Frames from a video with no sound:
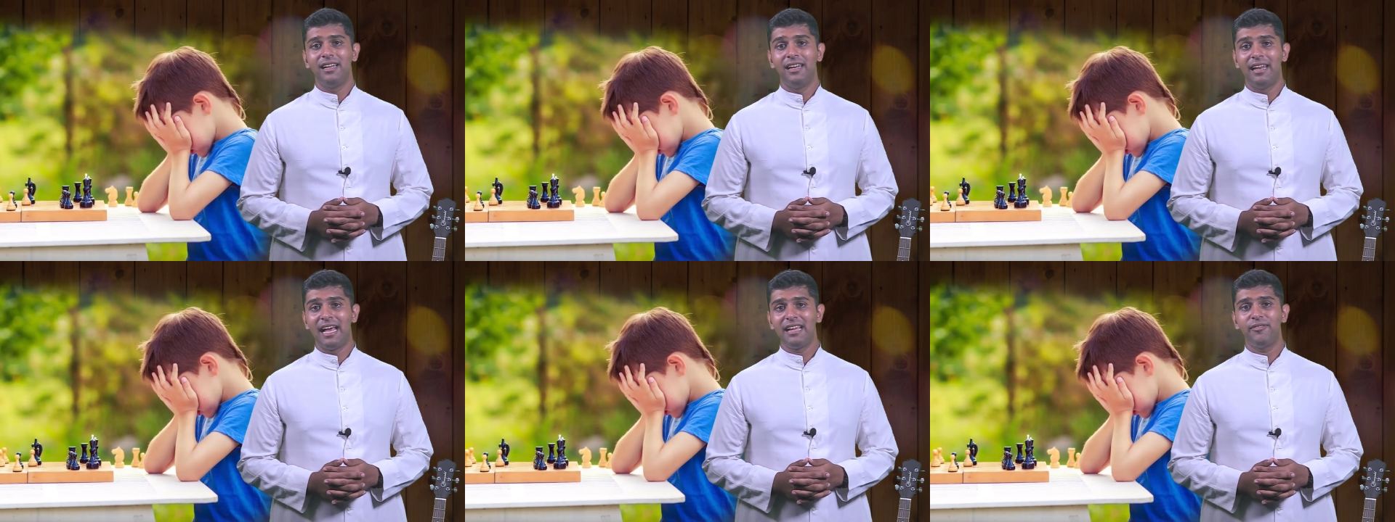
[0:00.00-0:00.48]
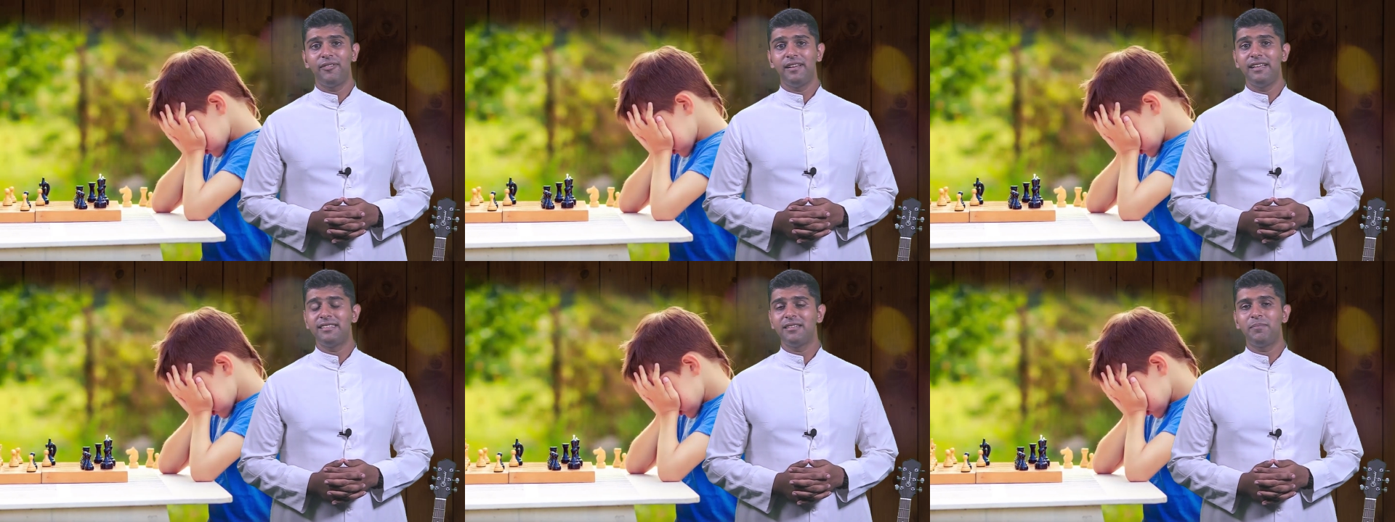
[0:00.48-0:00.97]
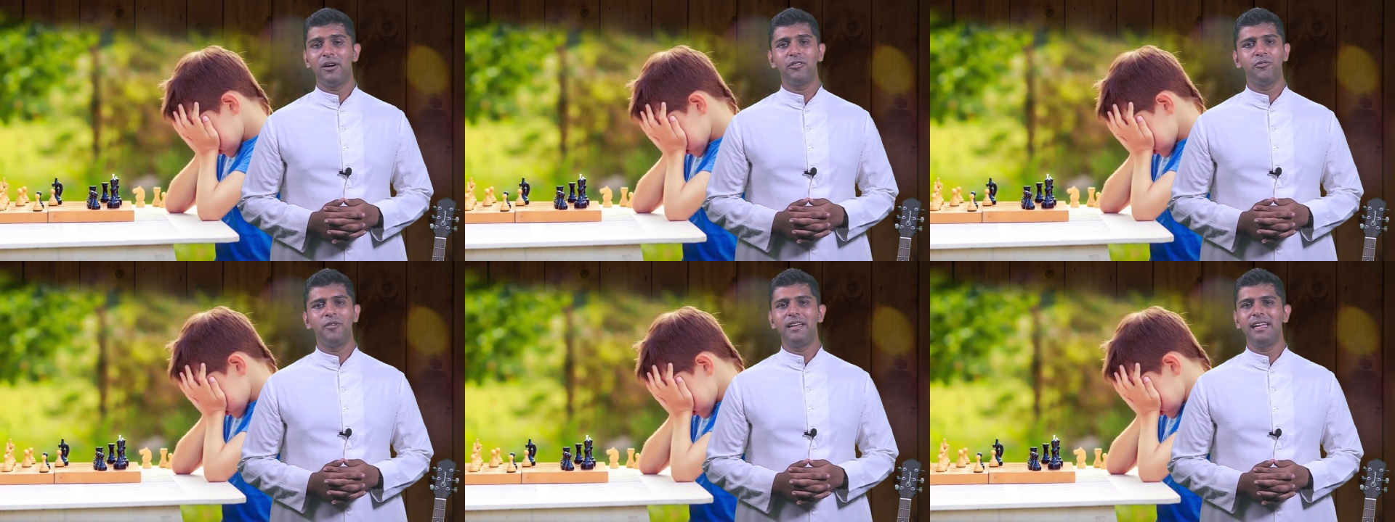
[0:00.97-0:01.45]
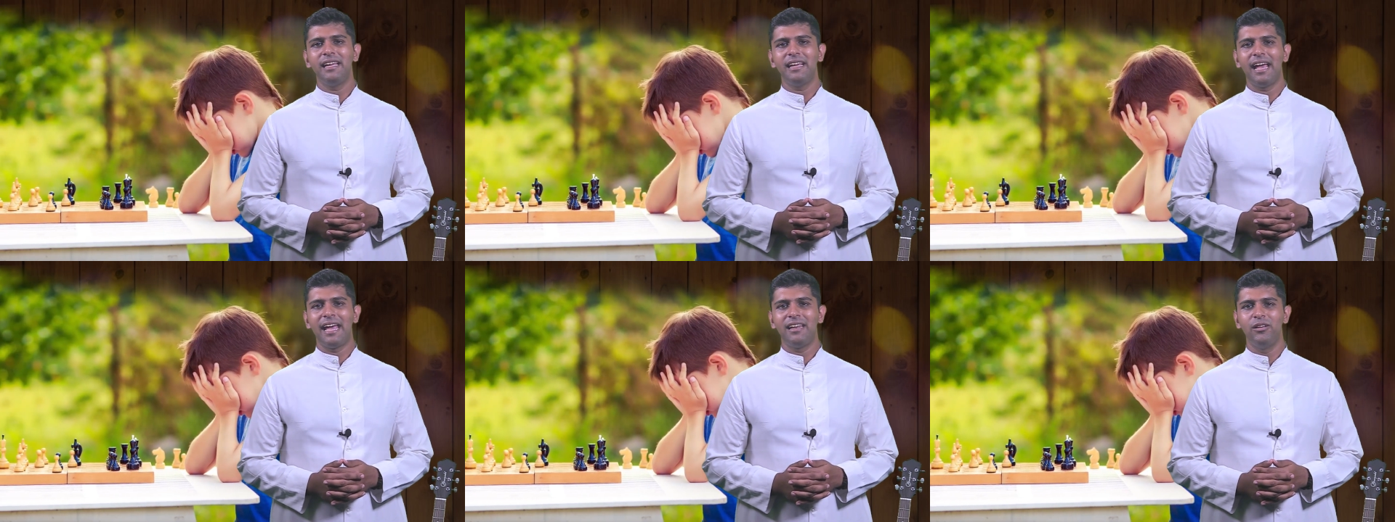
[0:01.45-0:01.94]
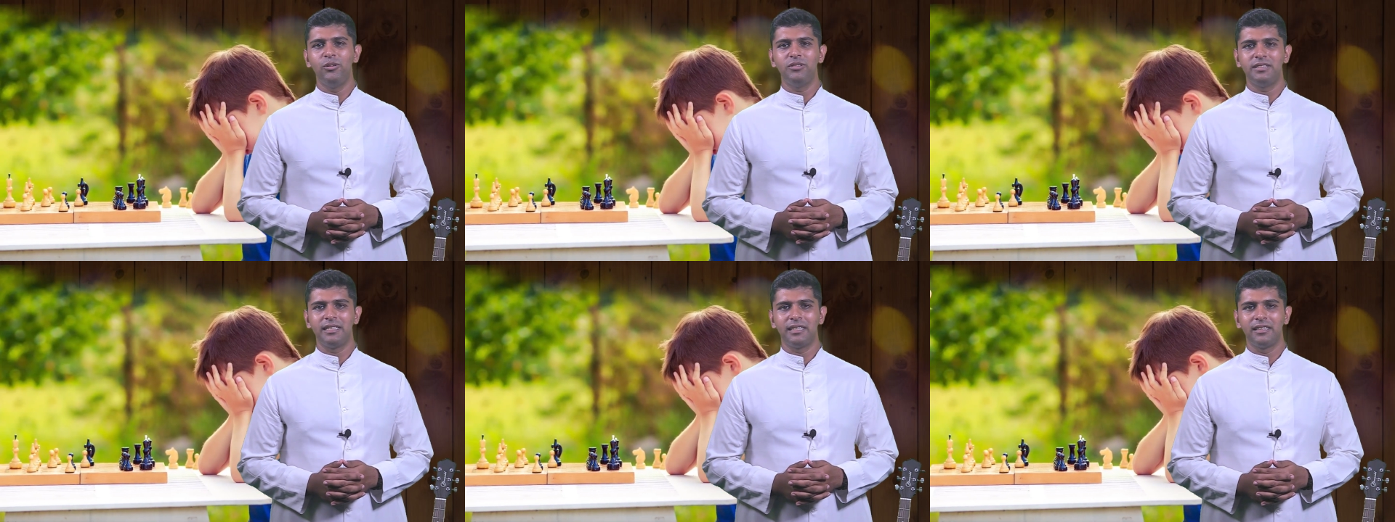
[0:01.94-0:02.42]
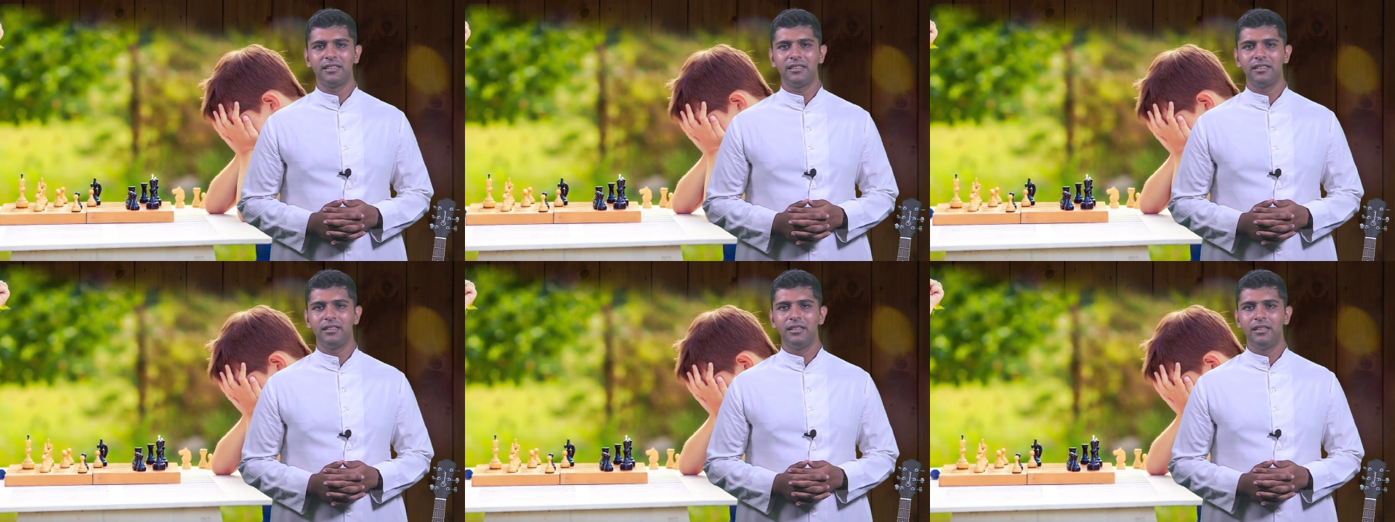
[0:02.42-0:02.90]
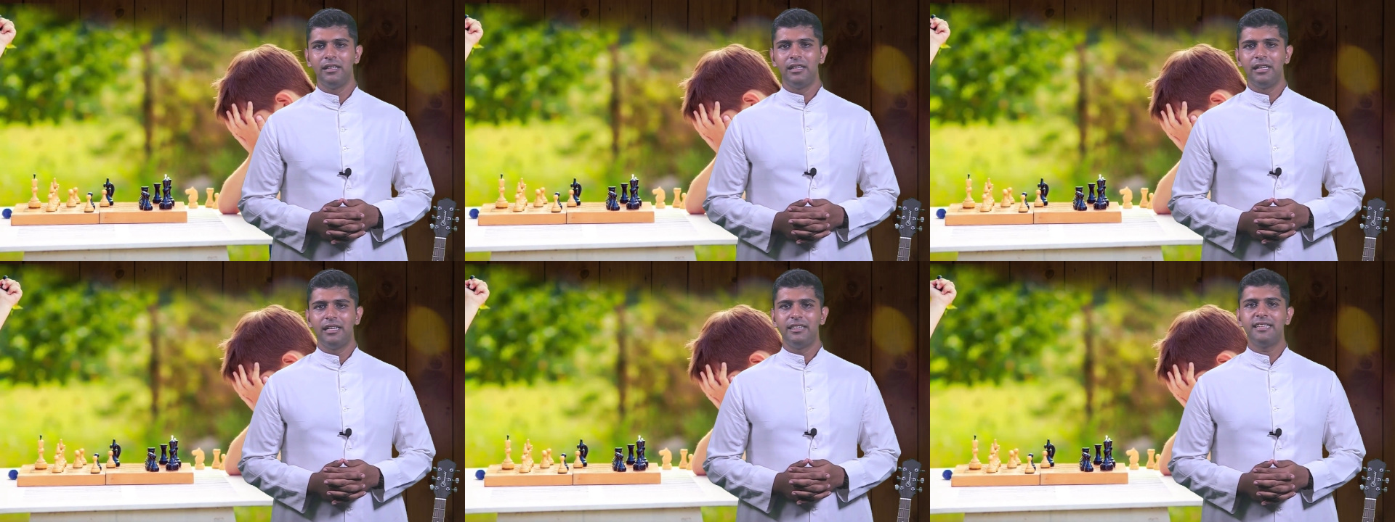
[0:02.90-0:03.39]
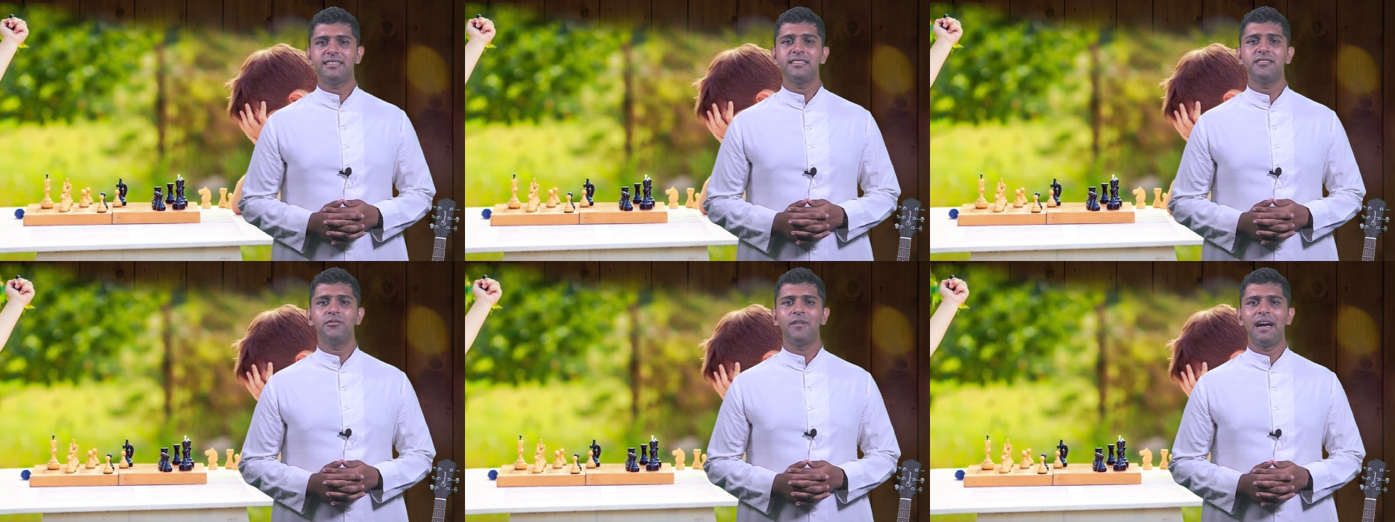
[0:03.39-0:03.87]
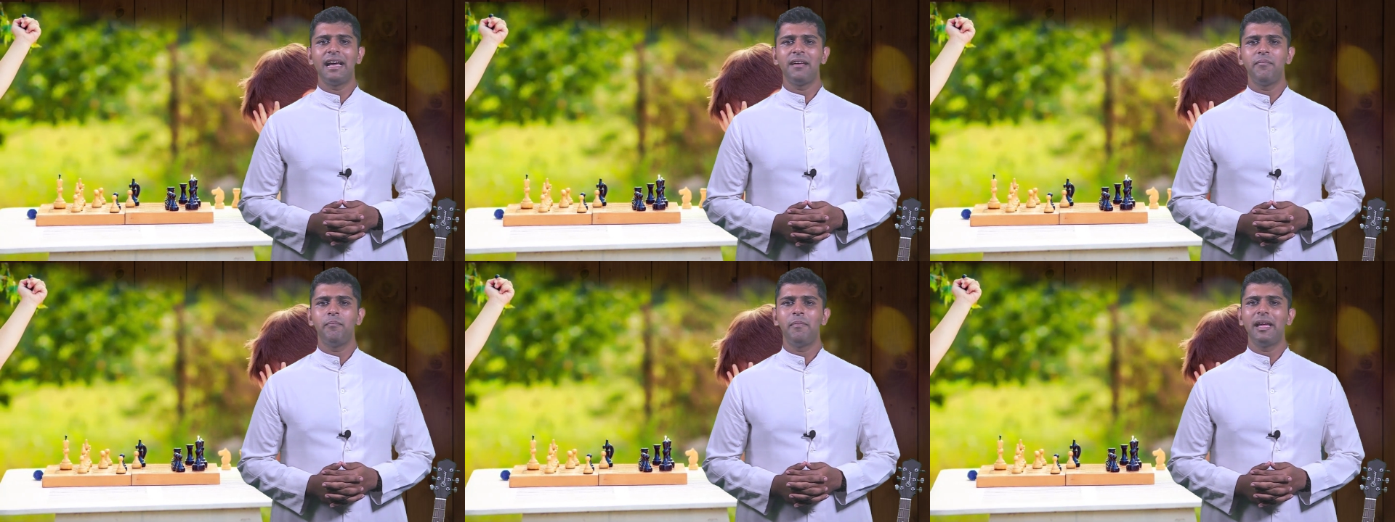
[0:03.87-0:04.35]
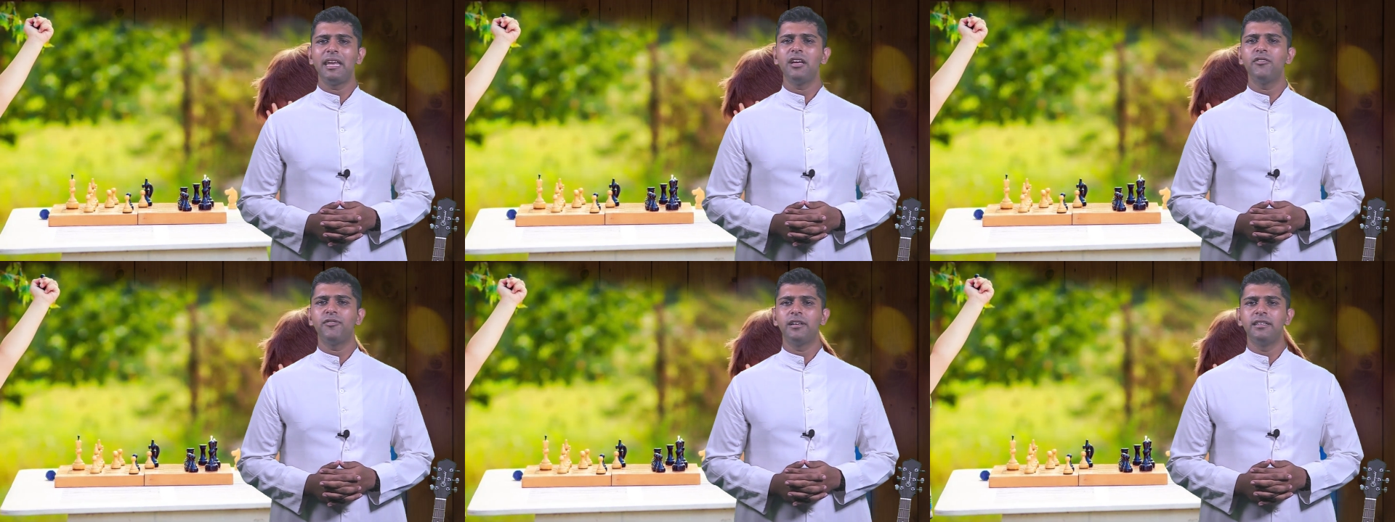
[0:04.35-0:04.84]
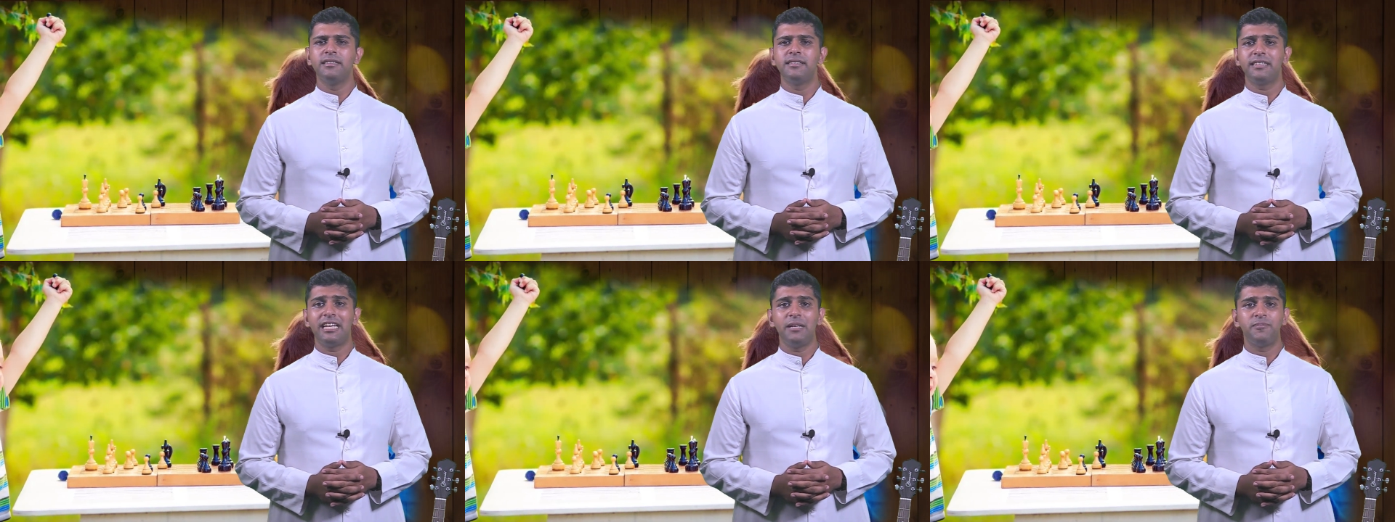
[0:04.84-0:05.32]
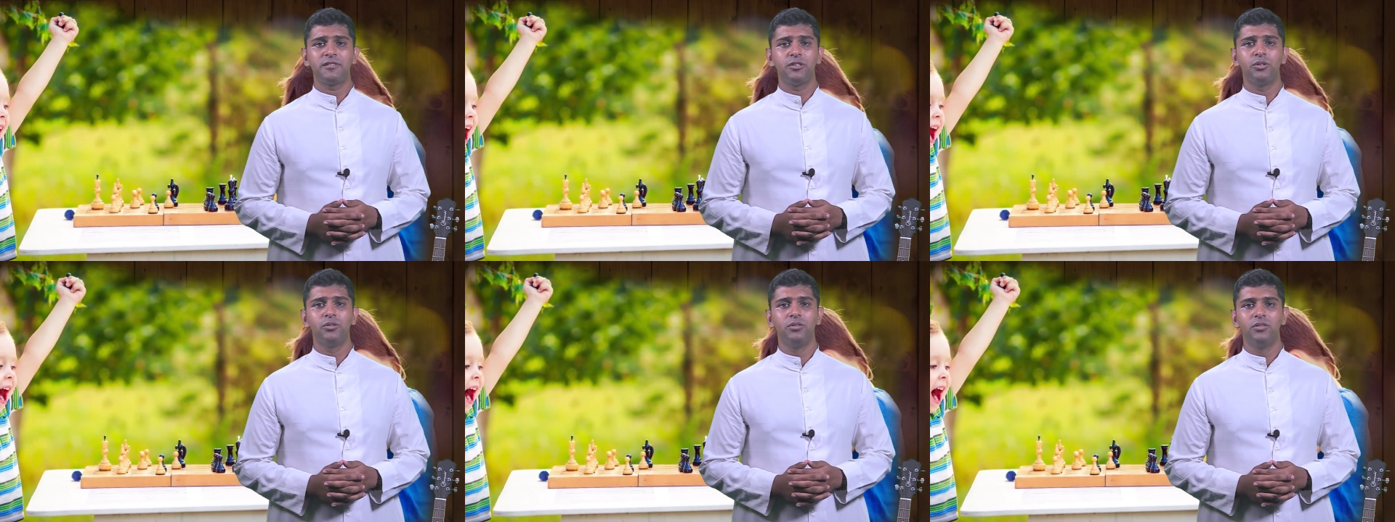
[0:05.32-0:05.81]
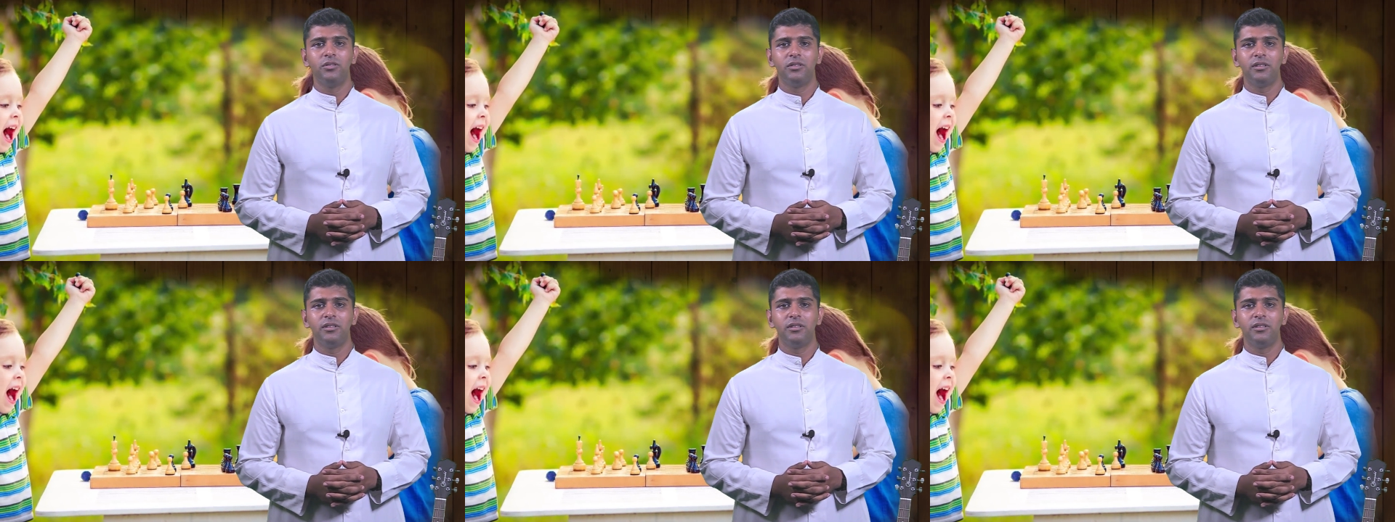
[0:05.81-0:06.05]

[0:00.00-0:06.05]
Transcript: life is about winning and losing. This is why many of us keep score